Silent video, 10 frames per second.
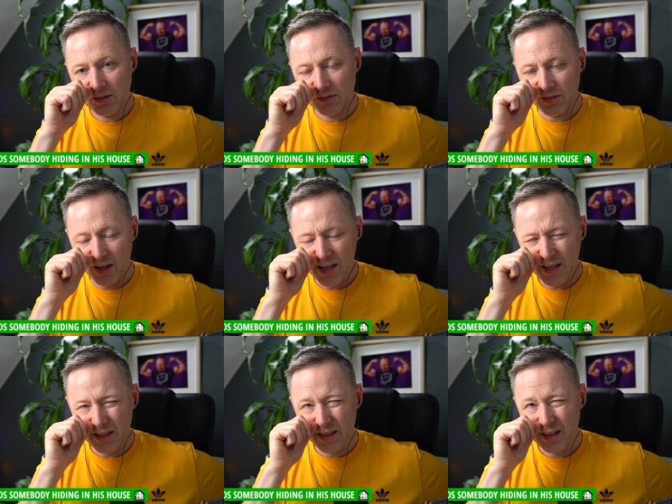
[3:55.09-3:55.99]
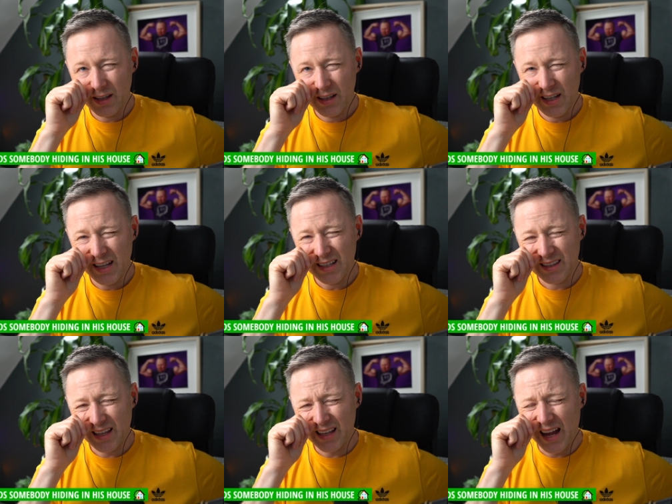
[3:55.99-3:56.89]
Right? I
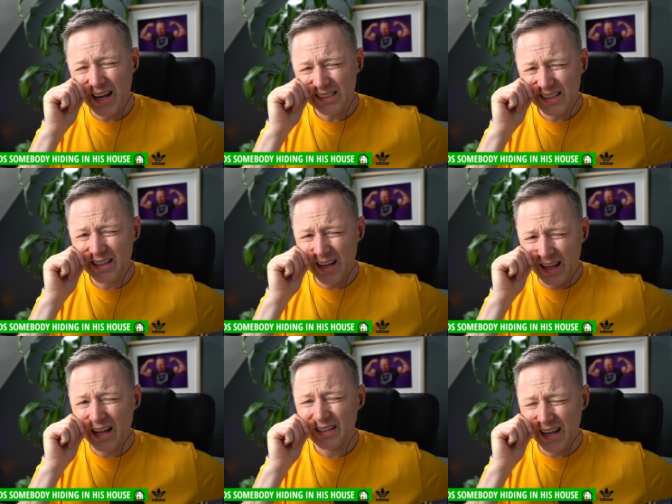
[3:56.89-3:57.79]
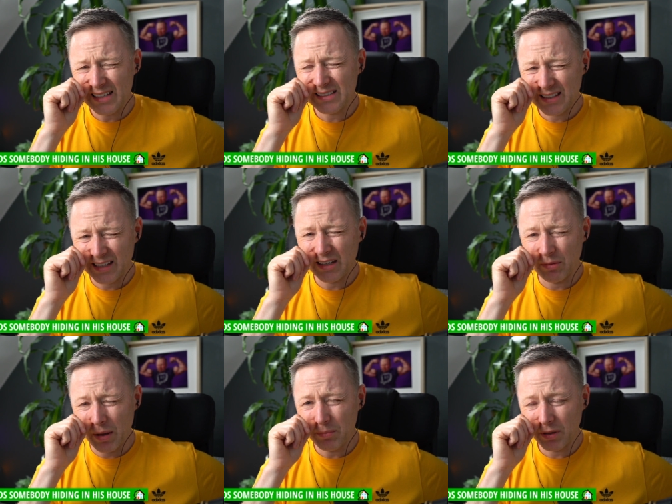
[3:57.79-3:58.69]
think I actually did, I did actually think I
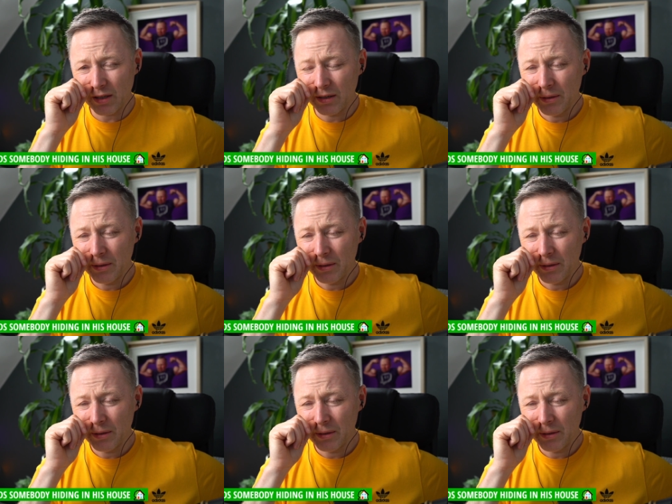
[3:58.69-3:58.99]
remember that.